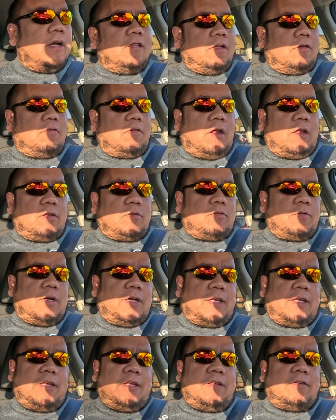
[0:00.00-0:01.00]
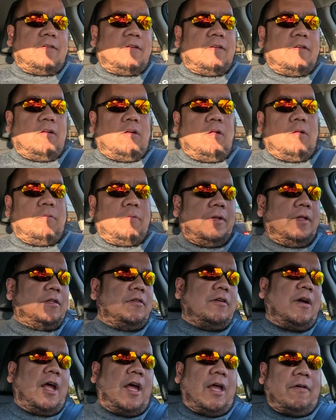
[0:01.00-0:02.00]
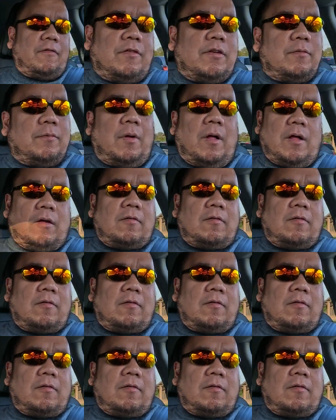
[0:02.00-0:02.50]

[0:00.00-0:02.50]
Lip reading: The Crosstrek is an all-wheel drive small